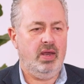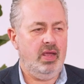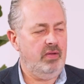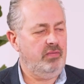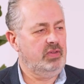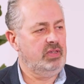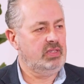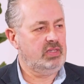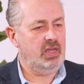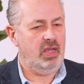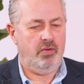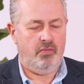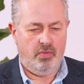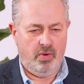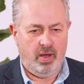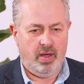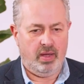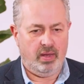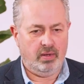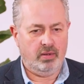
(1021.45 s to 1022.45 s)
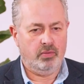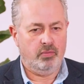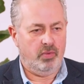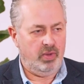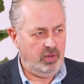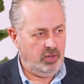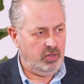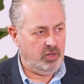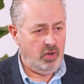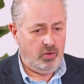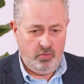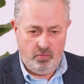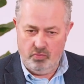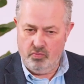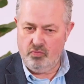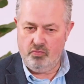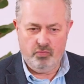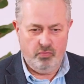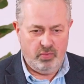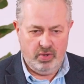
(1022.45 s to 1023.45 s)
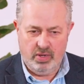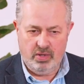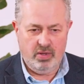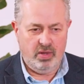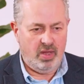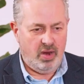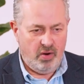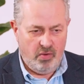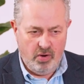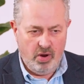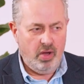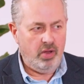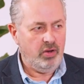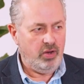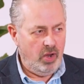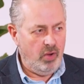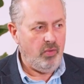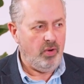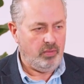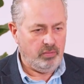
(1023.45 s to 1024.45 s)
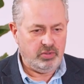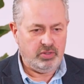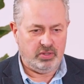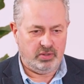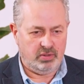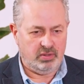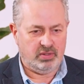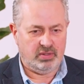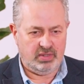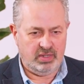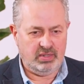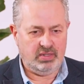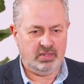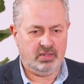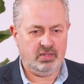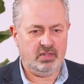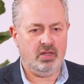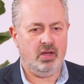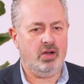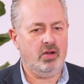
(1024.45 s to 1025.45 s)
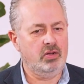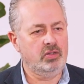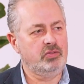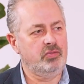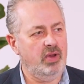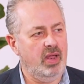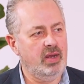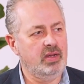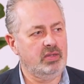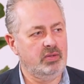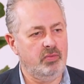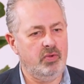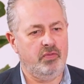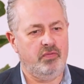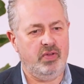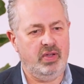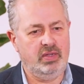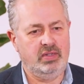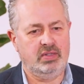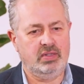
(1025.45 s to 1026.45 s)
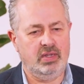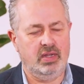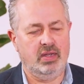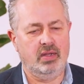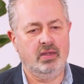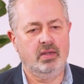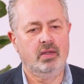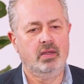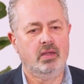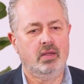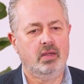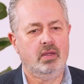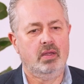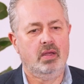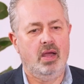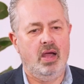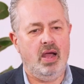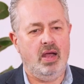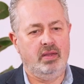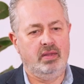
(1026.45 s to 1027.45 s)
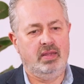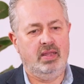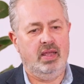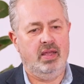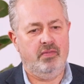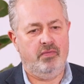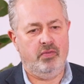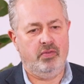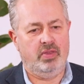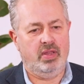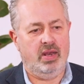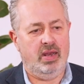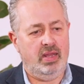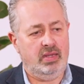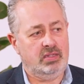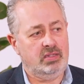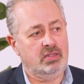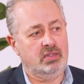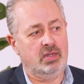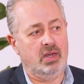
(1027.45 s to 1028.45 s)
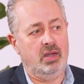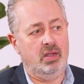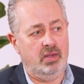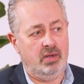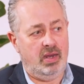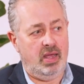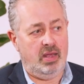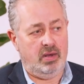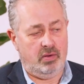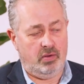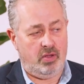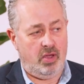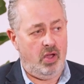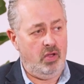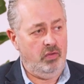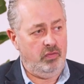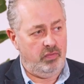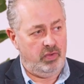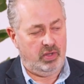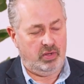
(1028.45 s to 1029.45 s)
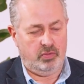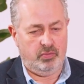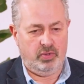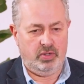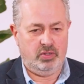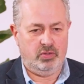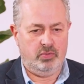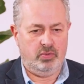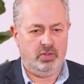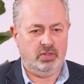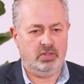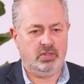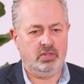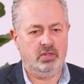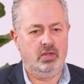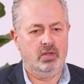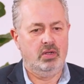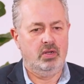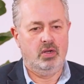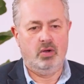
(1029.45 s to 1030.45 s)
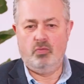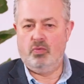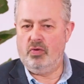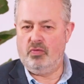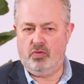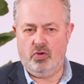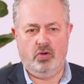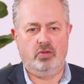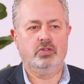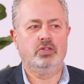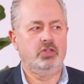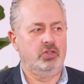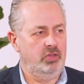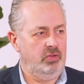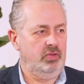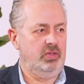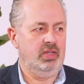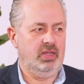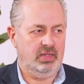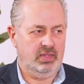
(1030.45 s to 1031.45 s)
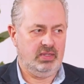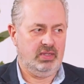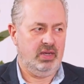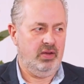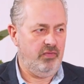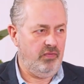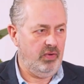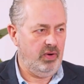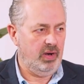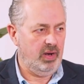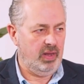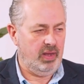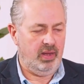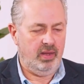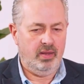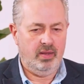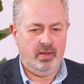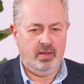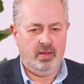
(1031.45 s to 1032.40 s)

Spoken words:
have to say, right, there are no options. This is the harsh reality we're facing. And therefore, the lessons learned out of COVID, which was we've got to do things differently,